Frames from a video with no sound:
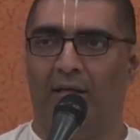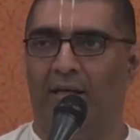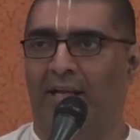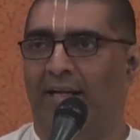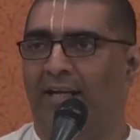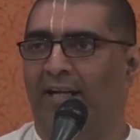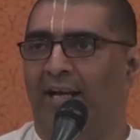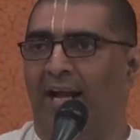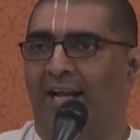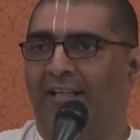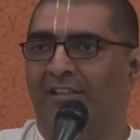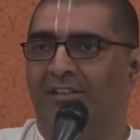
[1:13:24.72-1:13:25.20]

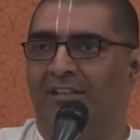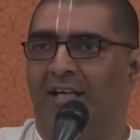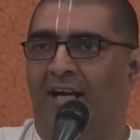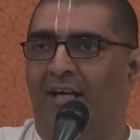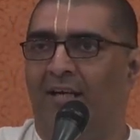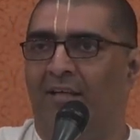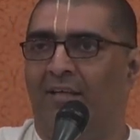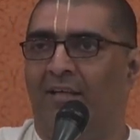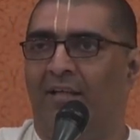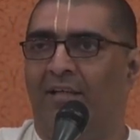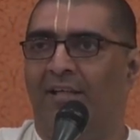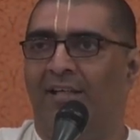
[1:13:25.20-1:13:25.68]
like I
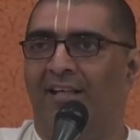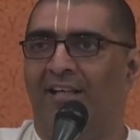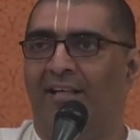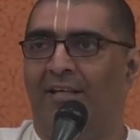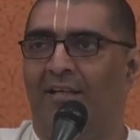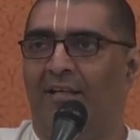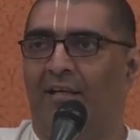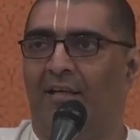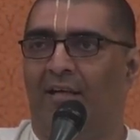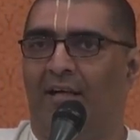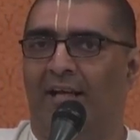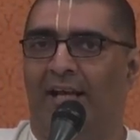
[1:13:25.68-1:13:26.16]
start a
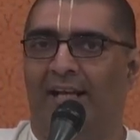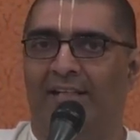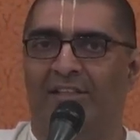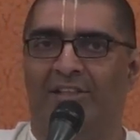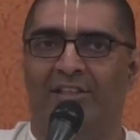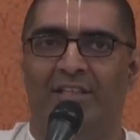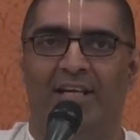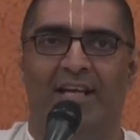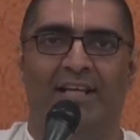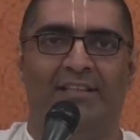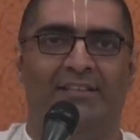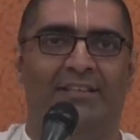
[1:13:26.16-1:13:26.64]
career
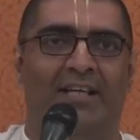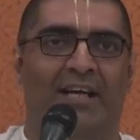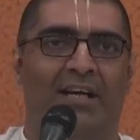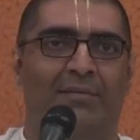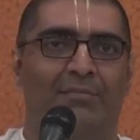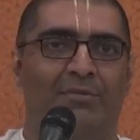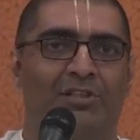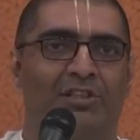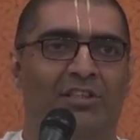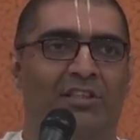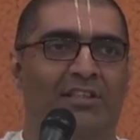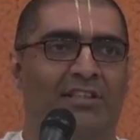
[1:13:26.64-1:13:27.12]
yesterday, I start
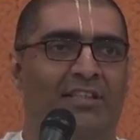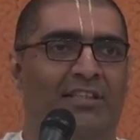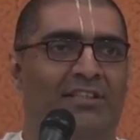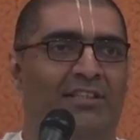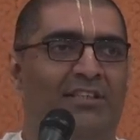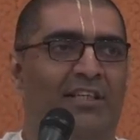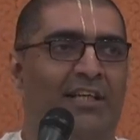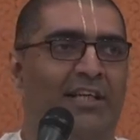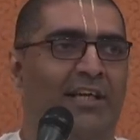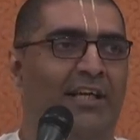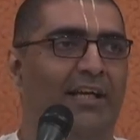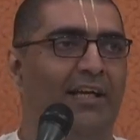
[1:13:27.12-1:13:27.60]
a business
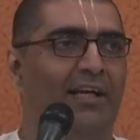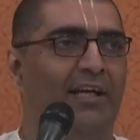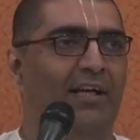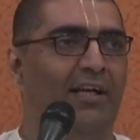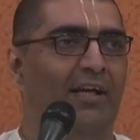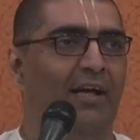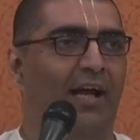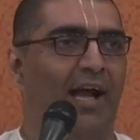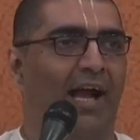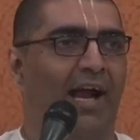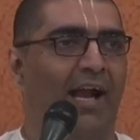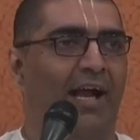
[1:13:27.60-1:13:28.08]
yesterday,
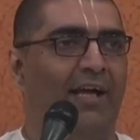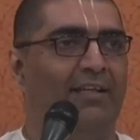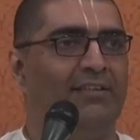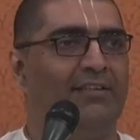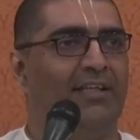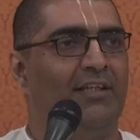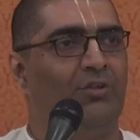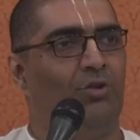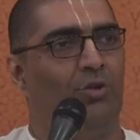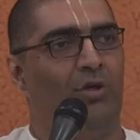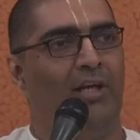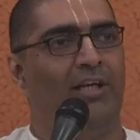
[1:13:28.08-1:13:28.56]
and I
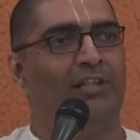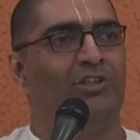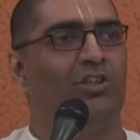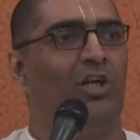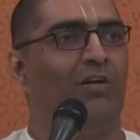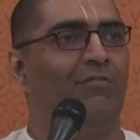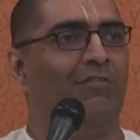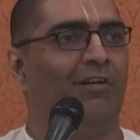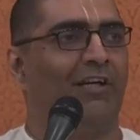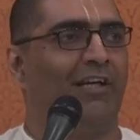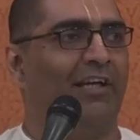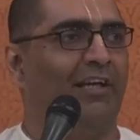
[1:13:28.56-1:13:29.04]
said today is
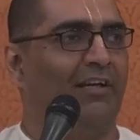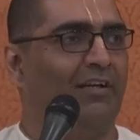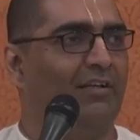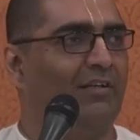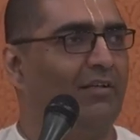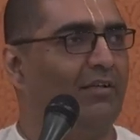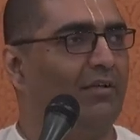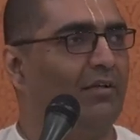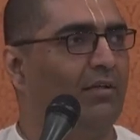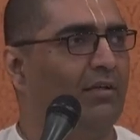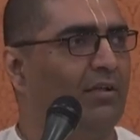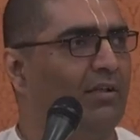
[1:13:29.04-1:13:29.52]
not working.
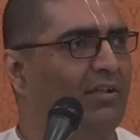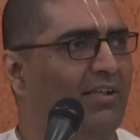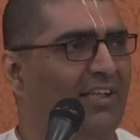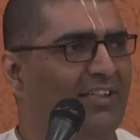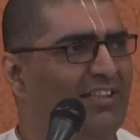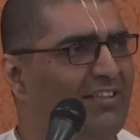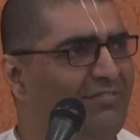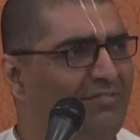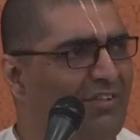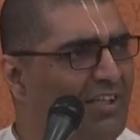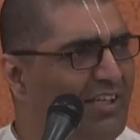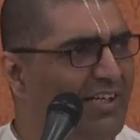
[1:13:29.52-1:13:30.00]

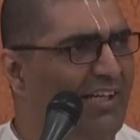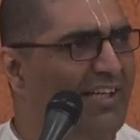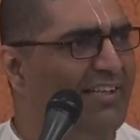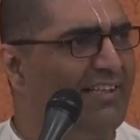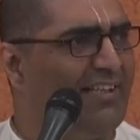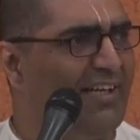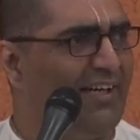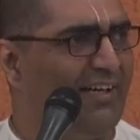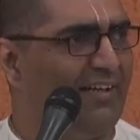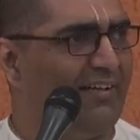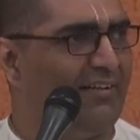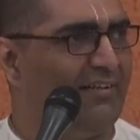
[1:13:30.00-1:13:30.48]
Doesn't work
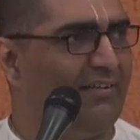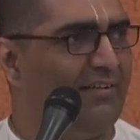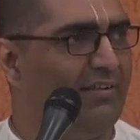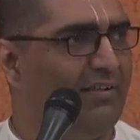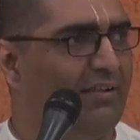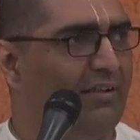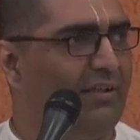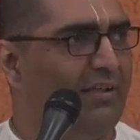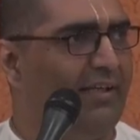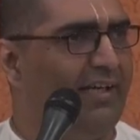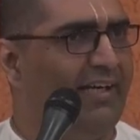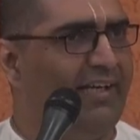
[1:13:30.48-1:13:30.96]
like that.
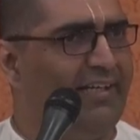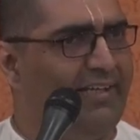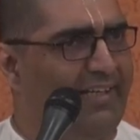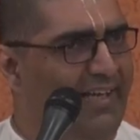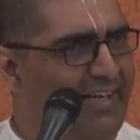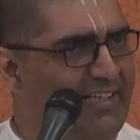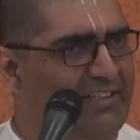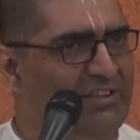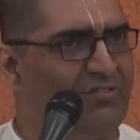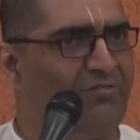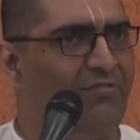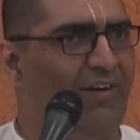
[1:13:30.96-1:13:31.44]
It
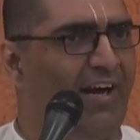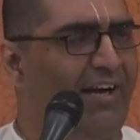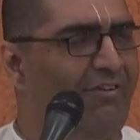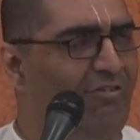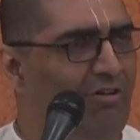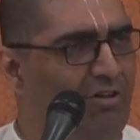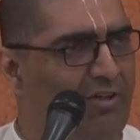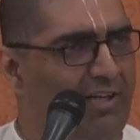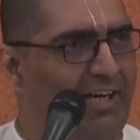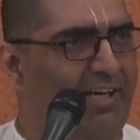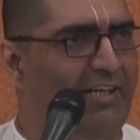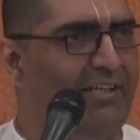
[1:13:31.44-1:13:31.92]
takes 5
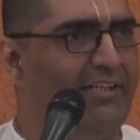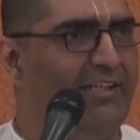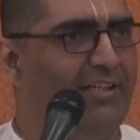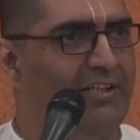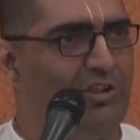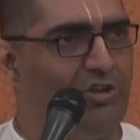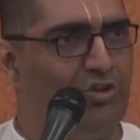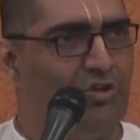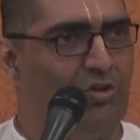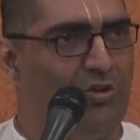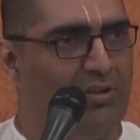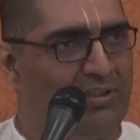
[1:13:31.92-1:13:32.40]
to 10
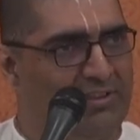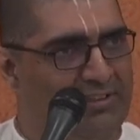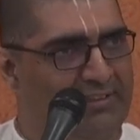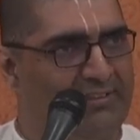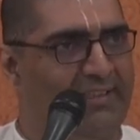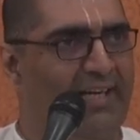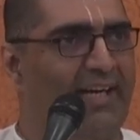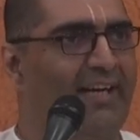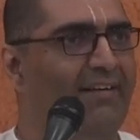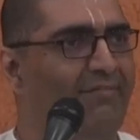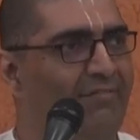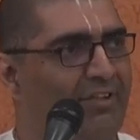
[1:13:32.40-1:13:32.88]
years to
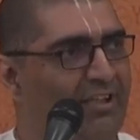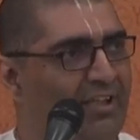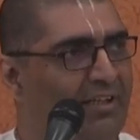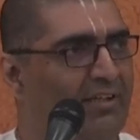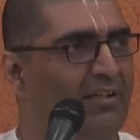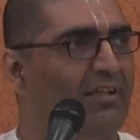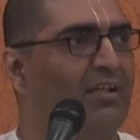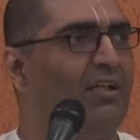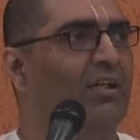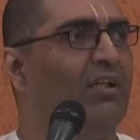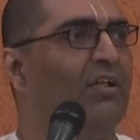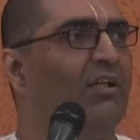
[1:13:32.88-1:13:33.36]
decide whether
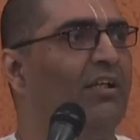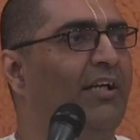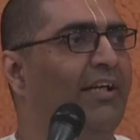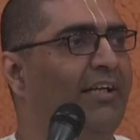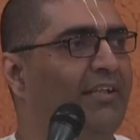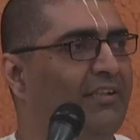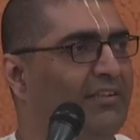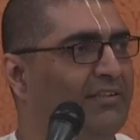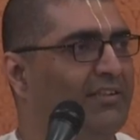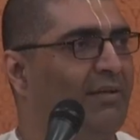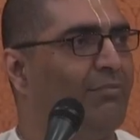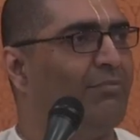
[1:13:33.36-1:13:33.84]

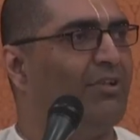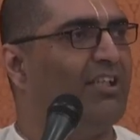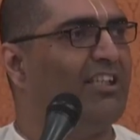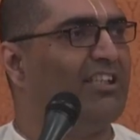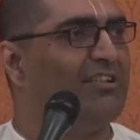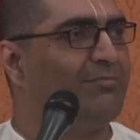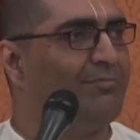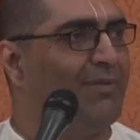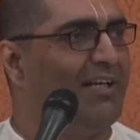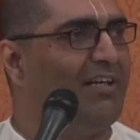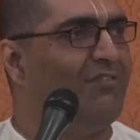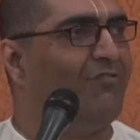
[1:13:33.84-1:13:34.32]
something
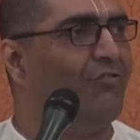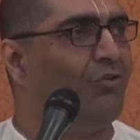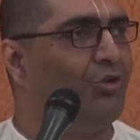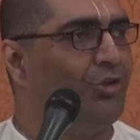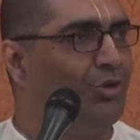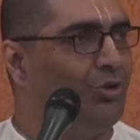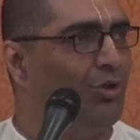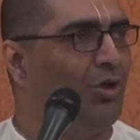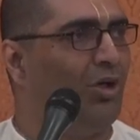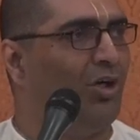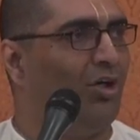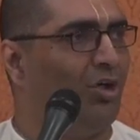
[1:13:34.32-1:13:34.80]
is meant for
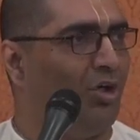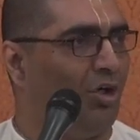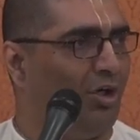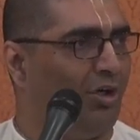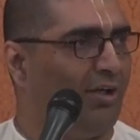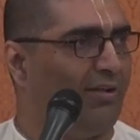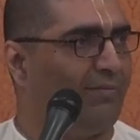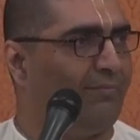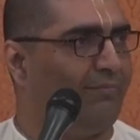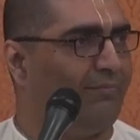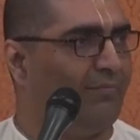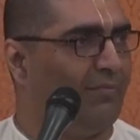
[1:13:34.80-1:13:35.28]
you or
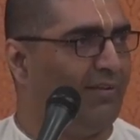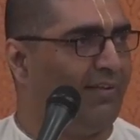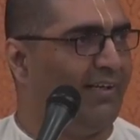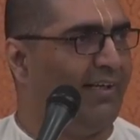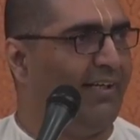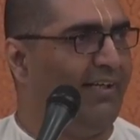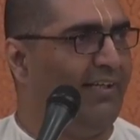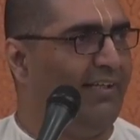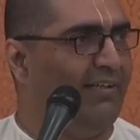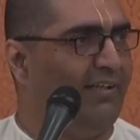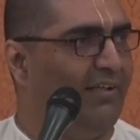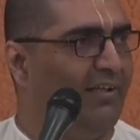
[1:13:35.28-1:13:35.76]
not,
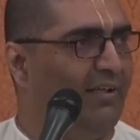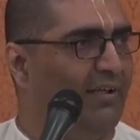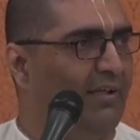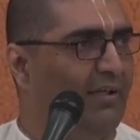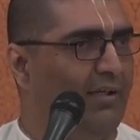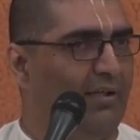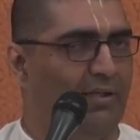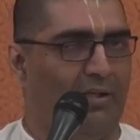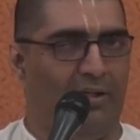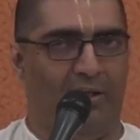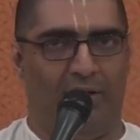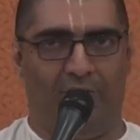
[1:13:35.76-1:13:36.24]
right?
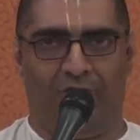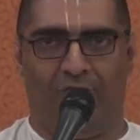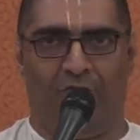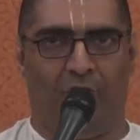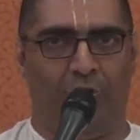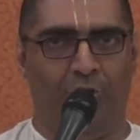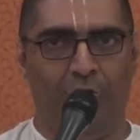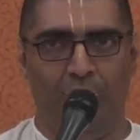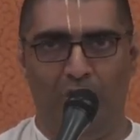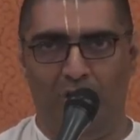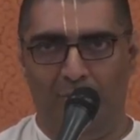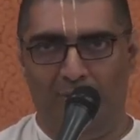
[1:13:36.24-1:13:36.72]

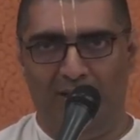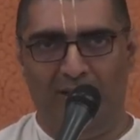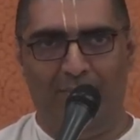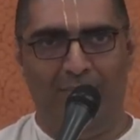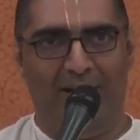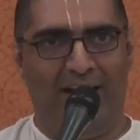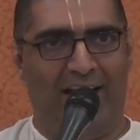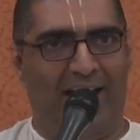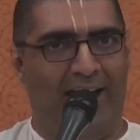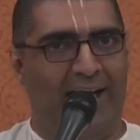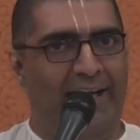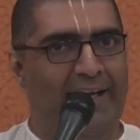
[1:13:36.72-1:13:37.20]
For you to
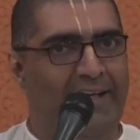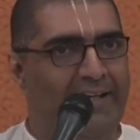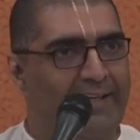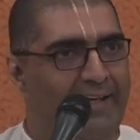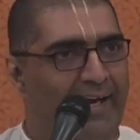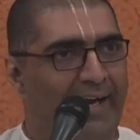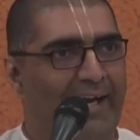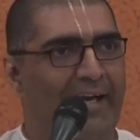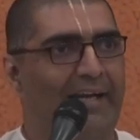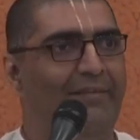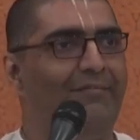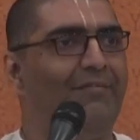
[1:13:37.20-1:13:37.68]
become any
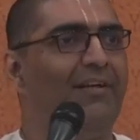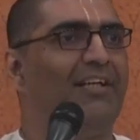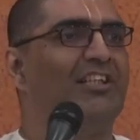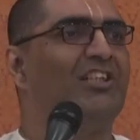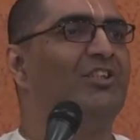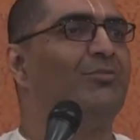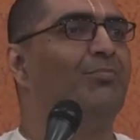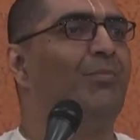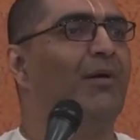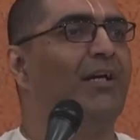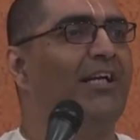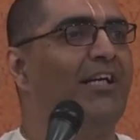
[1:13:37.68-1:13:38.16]
kind of
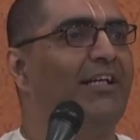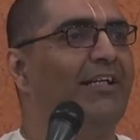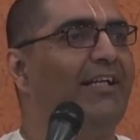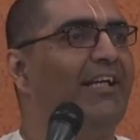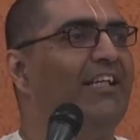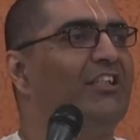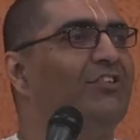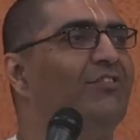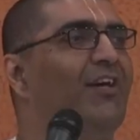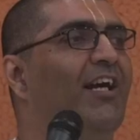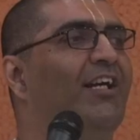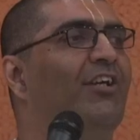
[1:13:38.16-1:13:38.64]
expert, it
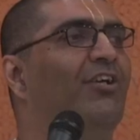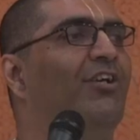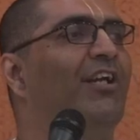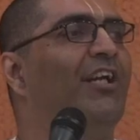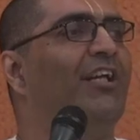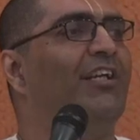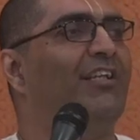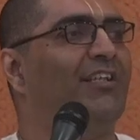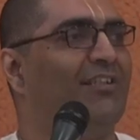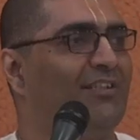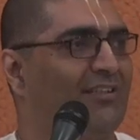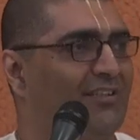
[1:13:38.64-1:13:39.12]
takes 5 to
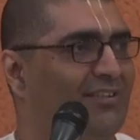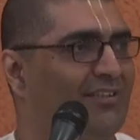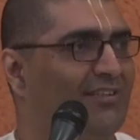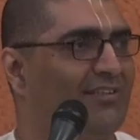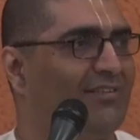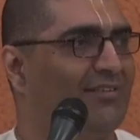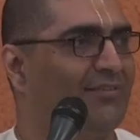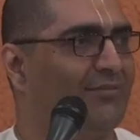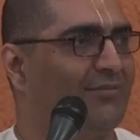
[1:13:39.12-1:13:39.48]
10 years.